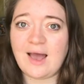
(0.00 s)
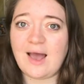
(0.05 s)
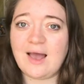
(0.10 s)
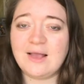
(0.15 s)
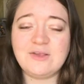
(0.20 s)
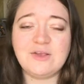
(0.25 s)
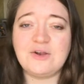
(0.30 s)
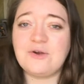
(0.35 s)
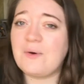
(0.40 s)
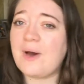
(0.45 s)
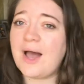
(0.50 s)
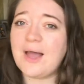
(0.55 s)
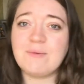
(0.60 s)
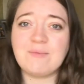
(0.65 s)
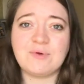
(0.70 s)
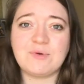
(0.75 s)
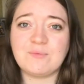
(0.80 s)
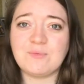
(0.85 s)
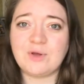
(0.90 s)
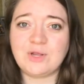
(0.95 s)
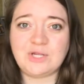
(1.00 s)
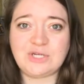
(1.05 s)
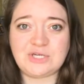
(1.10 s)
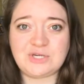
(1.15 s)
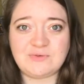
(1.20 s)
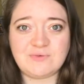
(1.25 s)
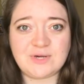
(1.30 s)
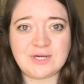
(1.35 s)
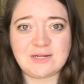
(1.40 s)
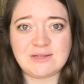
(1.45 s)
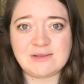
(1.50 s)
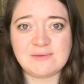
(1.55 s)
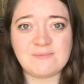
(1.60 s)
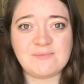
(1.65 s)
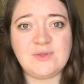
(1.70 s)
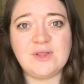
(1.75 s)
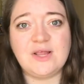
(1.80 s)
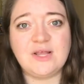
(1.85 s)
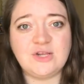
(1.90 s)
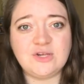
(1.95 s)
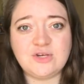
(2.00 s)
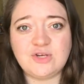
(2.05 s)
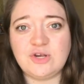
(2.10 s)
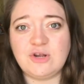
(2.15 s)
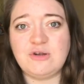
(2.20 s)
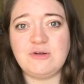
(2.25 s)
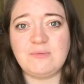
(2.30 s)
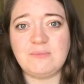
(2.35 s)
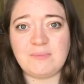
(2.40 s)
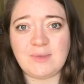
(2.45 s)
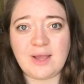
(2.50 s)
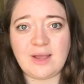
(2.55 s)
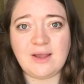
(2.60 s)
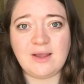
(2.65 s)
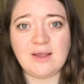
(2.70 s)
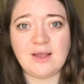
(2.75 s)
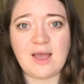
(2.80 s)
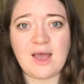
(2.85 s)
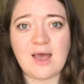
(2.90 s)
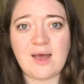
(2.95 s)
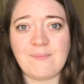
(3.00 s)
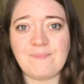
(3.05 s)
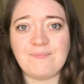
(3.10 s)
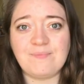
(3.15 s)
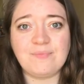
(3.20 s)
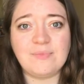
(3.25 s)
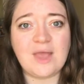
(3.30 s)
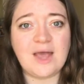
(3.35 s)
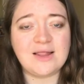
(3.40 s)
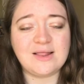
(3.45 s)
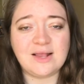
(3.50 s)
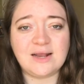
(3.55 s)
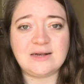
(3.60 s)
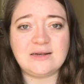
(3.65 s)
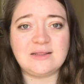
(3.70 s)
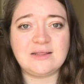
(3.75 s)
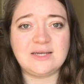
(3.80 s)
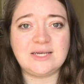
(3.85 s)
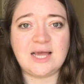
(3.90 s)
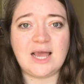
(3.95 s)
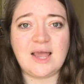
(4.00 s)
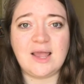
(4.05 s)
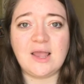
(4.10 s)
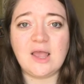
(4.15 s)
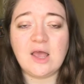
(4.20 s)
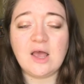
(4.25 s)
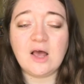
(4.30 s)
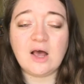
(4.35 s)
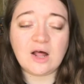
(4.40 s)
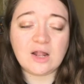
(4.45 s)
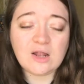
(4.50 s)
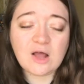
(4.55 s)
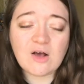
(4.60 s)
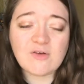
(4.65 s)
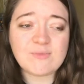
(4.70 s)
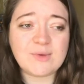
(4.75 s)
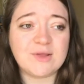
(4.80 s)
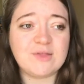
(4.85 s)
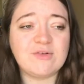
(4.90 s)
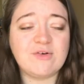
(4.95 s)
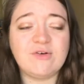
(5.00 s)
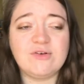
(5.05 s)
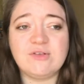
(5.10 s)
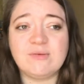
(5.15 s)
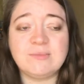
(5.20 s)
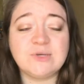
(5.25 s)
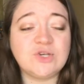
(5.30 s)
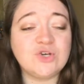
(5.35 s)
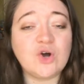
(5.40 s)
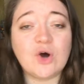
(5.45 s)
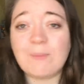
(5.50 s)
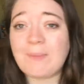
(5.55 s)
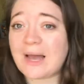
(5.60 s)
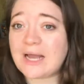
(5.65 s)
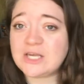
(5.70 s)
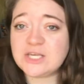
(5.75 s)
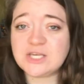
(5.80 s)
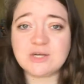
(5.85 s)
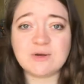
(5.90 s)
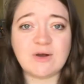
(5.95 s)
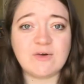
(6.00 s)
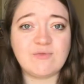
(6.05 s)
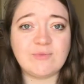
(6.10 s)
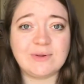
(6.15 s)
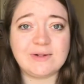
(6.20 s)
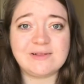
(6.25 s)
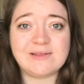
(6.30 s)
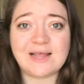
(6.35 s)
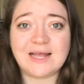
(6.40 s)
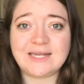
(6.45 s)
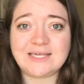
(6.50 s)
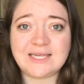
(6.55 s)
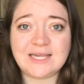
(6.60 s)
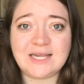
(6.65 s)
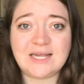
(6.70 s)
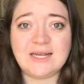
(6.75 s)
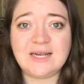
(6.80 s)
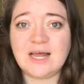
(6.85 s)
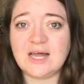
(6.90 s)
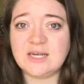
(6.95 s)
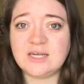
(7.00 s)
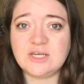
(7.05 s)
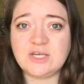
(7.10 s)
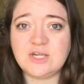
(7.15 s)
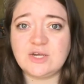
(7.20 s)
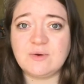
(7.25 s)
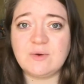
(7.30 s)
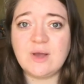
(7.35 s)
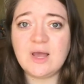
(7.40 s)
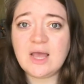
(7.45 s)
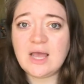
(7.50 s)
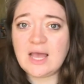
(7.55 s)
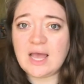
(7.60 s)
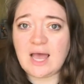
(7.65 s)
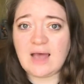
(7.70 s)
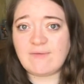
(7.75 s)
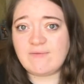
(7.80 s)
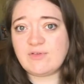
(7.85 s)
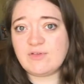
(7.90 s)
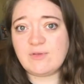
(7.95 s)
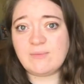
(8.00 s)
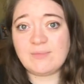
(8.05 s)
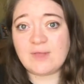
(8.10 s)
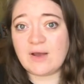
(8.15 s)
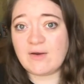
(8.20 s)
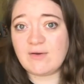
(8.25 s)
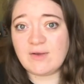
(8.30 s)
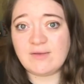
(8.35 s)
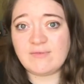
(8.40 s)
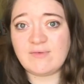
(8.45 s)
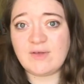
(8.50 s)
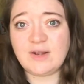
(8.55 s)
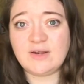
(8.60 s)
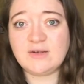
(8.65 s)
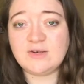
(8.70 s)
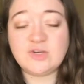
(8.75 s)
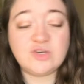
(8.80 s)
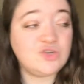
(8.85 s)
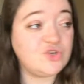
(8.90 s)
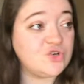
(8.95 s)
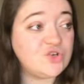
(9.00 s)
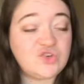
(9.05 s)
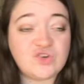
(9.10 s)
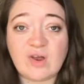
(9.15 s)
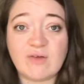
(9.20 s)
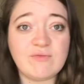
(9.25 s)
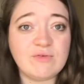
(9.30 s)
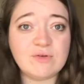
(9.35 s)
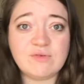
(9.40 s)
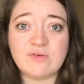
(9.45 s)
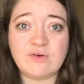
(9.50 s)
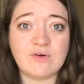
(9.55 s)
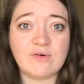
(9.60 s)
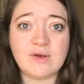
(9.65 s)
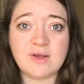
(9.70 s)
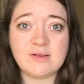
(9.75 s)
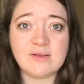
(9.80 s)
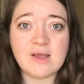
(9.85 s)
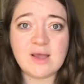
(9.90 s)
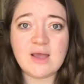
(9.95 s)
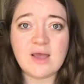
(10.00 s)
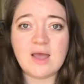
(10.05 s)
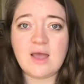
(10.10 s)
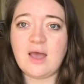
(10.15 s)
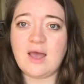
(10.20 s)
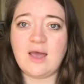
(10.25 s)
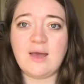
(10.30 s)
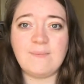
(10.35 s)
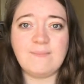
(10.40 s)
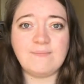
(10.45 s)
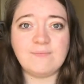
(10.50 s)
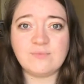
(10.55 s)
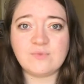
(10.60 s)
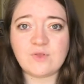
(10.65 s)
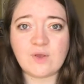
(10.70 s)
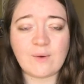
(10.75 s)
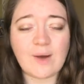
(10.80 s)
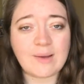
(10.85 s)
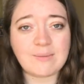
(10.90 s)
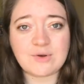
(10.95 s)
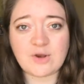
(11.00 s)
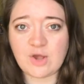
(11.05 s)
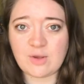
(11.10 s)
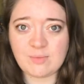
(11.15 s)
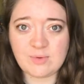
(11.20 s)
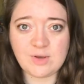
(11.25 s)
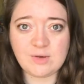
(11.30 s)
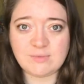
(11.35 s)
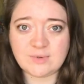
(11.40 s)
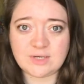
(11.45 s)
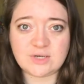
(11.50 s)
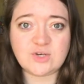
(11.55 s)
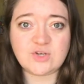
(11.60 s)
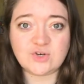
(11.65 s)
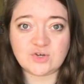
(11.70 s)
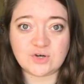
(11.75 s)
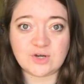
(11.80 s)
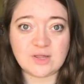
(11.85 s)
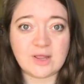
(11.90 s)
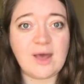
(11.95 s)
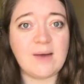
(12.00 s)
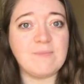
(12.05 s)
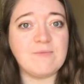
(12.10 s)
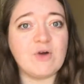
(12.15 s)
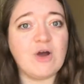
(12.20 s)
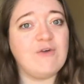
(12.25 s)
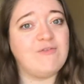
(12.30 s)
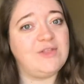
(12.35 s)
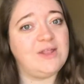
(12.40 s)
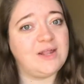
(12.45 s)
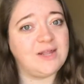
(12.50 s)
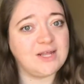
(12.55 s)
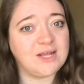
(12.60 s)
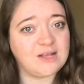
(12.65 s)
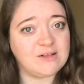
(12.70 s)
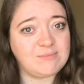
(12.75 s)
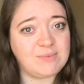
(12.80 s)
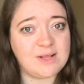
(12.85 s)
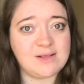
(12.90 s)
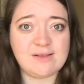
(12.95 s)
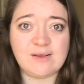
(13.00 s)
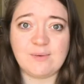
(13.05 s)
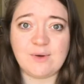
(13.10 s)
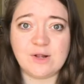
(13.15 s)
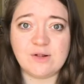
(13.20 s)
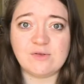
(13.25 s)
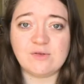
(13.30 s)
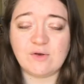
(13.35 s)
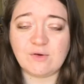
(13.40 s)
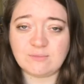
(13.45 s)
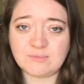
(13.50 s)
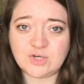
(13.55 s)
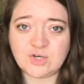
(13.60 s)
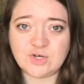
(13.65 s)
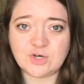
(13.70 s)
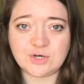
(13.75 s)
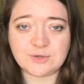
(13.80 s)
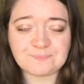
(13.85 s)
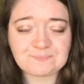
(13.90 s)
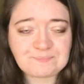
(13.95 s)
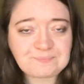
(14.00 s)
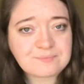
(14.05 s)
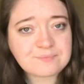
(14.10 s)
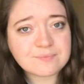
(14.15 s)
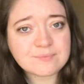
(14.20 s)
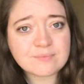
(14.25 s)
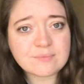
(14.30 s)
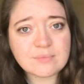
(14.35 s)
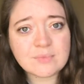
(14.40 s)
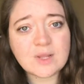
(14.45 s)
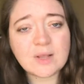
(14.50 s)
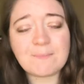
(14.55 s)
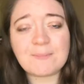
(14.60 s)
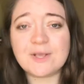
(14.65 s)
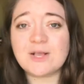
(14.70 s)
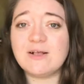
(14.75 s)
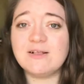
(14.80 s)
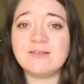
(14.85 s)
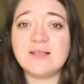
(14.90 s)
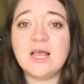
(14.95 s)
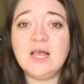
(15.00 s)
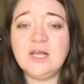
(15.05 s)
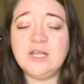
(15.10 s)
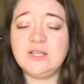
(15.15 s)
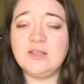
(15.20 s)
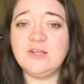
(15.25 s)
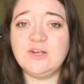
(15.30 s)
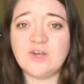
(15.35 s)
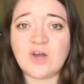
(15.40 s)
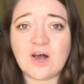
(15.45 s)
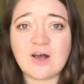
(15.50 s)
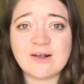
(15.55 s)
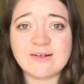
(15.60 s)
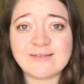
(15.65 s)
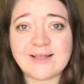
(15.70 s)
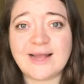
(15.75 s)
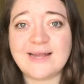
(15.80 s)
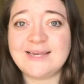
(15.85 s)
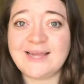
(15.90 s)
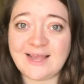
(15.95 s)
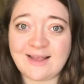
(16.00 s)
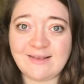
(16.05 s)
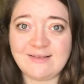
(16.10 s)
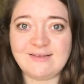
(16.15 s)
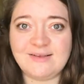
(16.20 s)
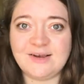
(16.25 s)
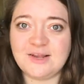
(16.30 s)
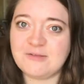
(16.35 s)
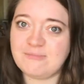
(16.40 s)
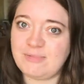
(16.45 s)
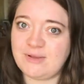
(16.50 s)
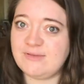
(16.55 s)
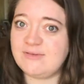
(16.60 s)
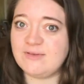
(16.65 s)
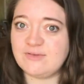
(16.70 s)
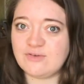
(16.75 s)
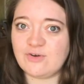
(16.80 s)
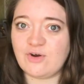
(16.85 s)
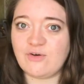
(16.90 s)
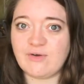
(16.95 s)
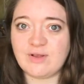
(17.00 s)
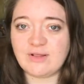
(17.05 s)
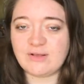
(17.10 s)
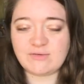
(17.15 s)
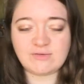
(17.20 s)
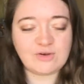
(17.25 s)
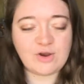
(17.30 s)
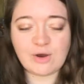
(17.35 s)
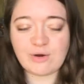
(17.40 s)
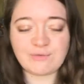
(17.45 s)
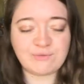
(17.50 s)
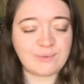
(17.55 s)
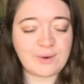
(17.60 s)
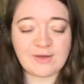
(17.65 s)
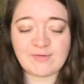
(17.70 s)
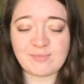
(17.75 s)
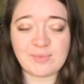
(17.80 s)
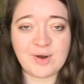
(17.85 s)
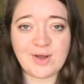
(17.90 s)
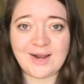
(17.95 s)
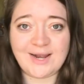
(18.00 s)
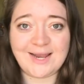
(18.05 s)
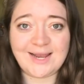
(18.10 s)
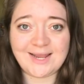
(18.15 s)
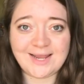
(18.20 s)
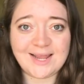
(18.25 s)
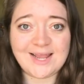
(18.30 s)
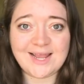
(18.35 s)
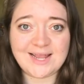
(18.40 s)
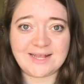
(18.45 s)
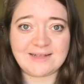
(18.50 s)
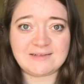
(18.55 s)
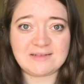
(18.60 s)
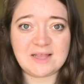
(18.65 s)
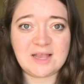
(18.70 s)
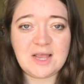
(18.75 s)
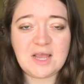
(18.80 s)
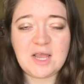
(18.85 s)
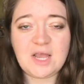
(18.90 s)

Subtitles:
And you know, I wouldn't want you to read something that you shouldn't be. At the end of the day, a lot of my stories are mature, but I do have ones that are teen, and I do have some that are even just general stories. So I would hope you would enjoy them rather than the explicit ones or mature. because the dark side is an explicit story. There's no other way of putting it. It is.